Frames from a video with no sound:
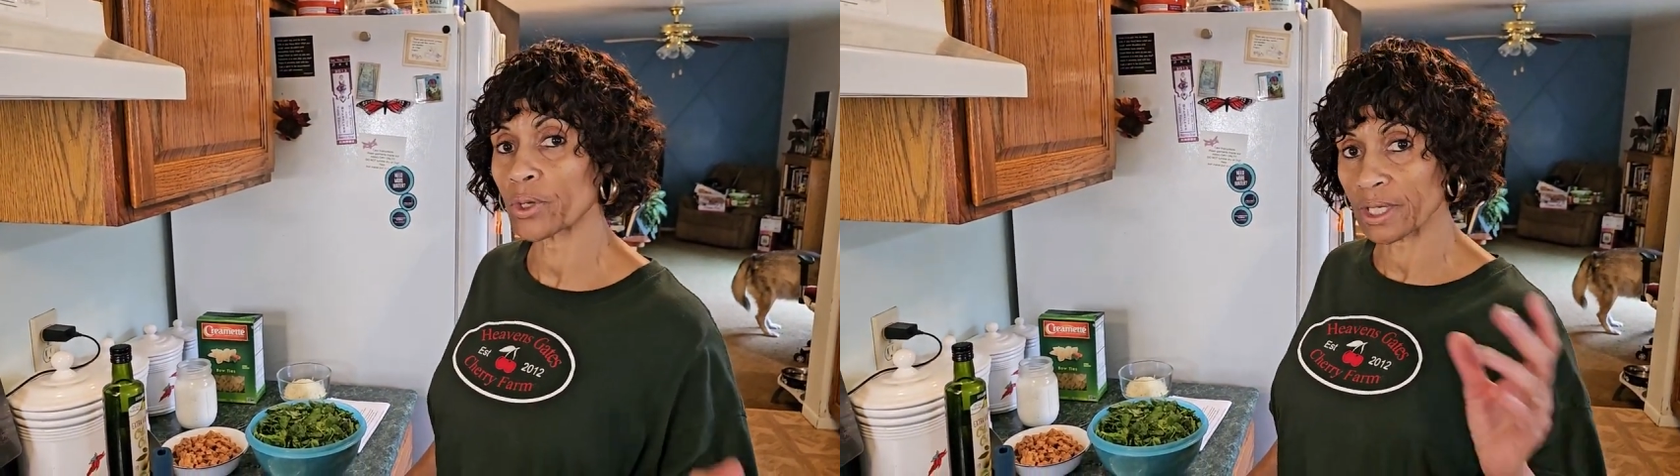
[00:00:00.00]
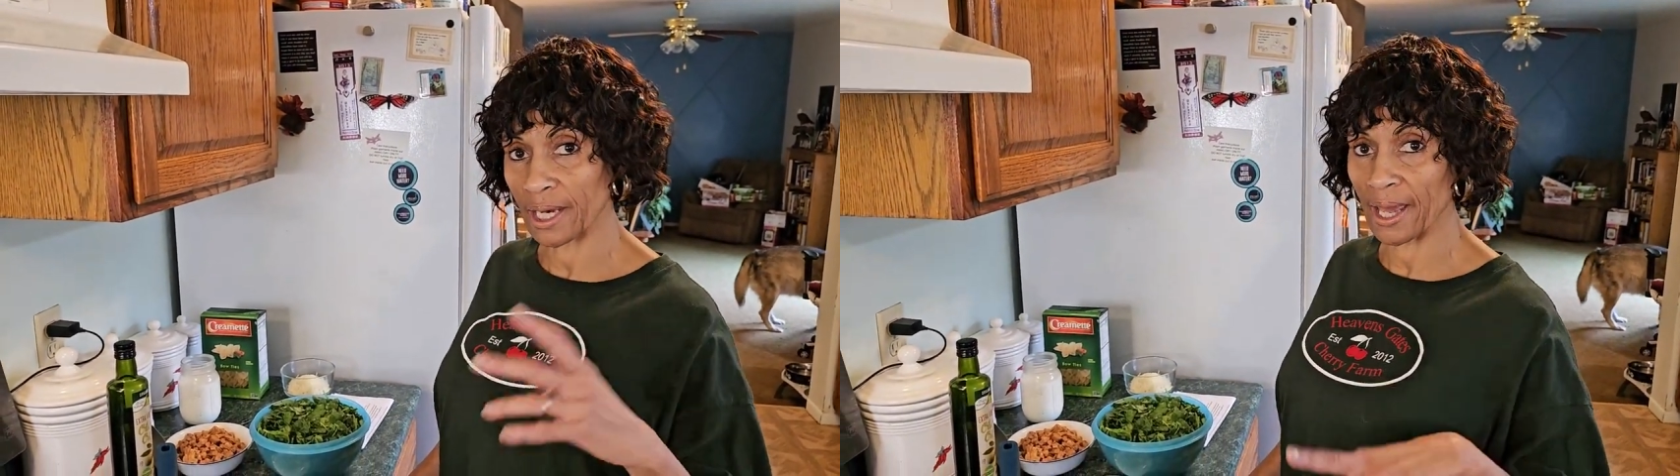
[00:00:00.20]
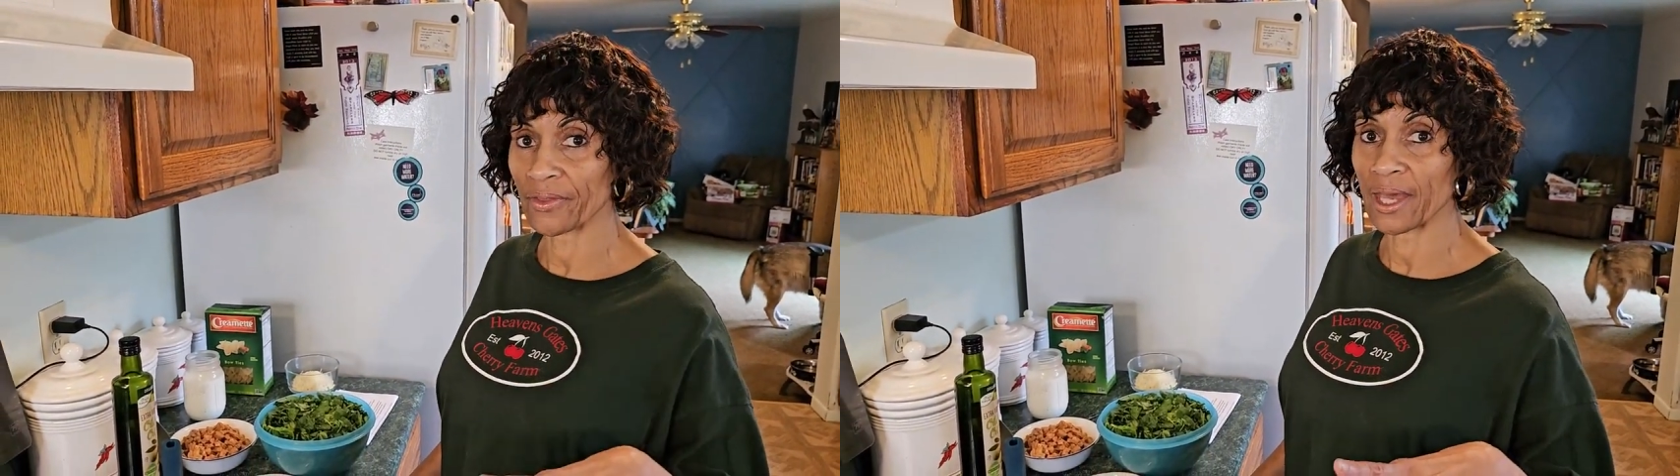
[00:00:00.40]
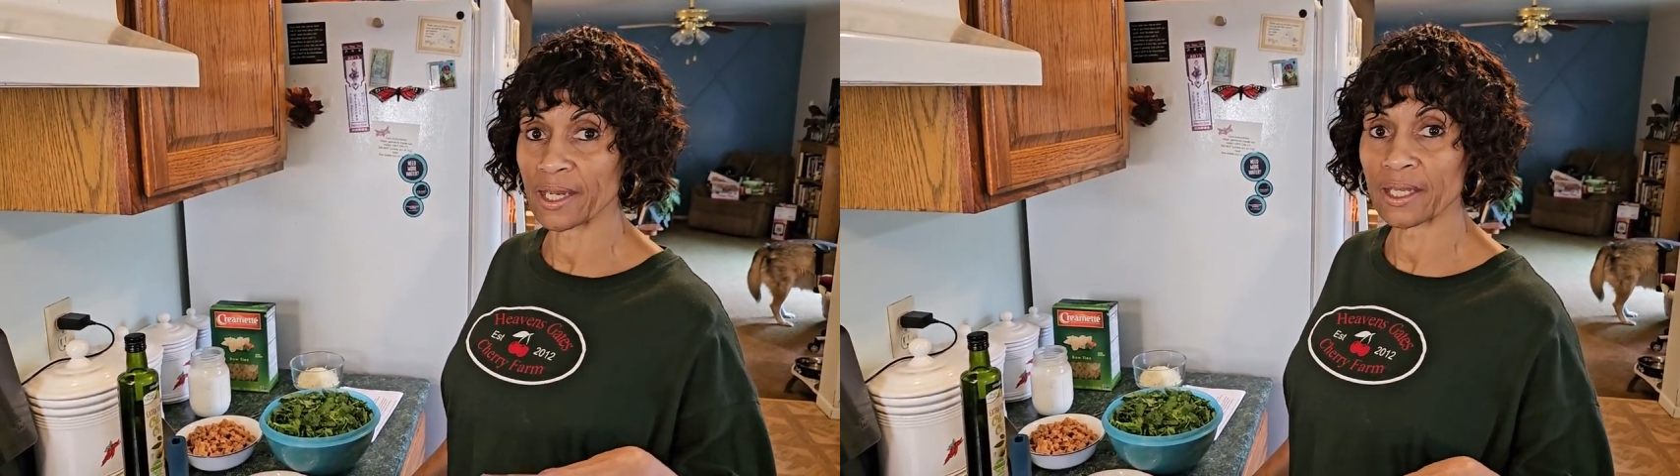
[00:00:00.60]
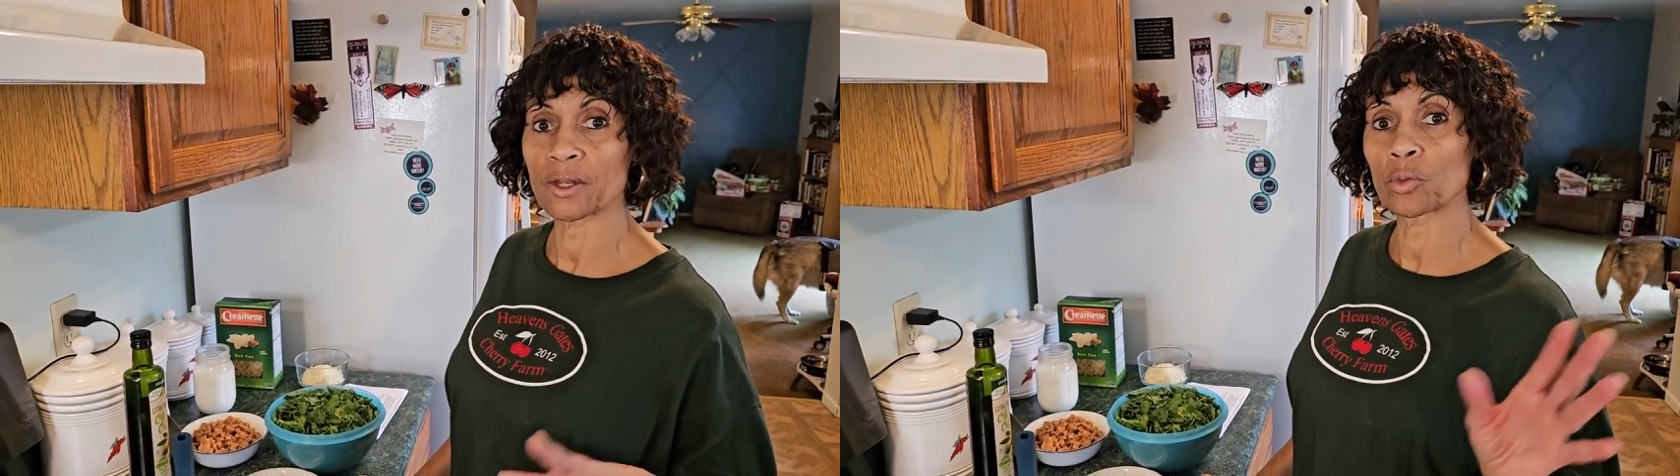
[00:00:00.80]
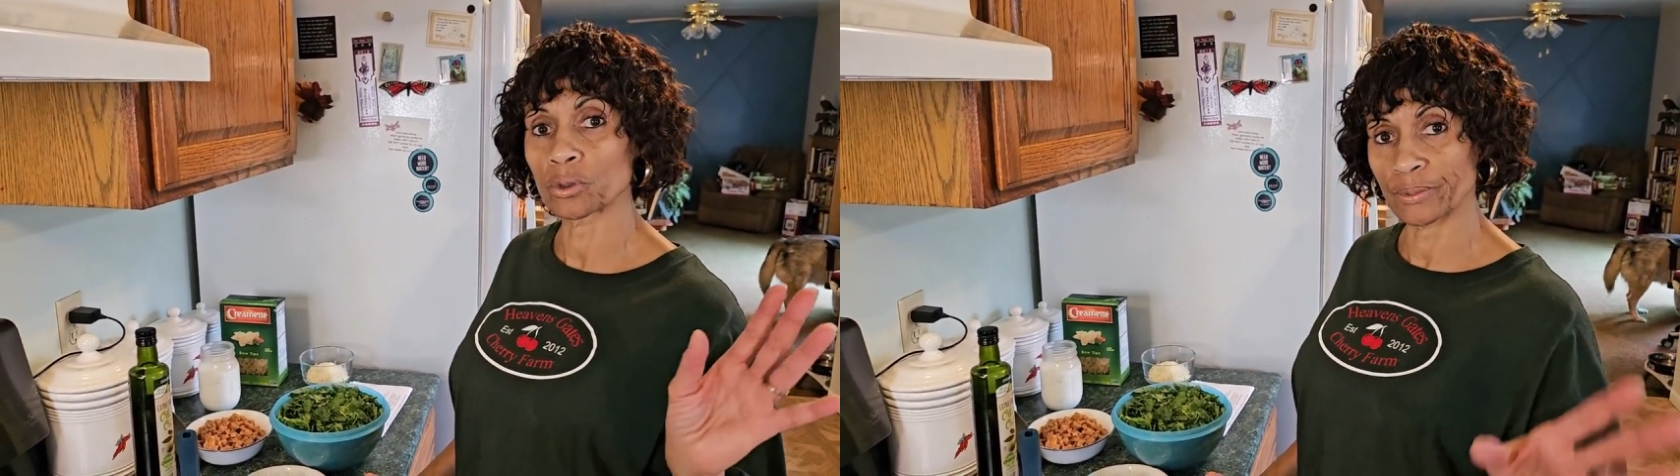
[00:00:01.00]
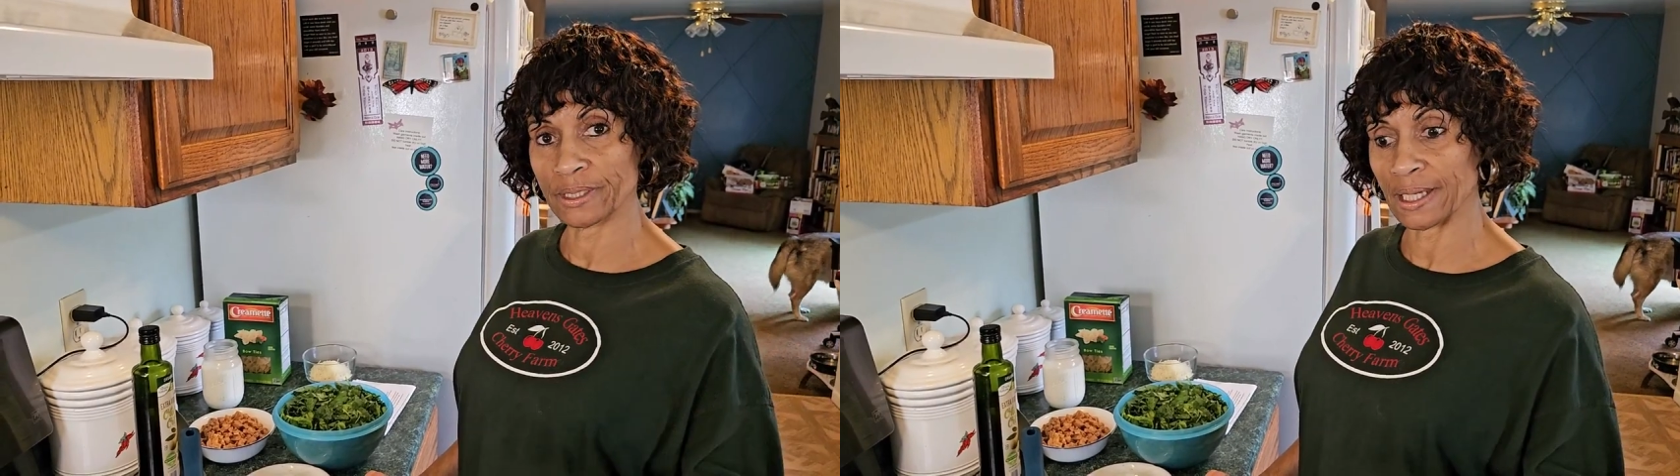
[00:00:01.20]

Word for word: we can add that in and we'll be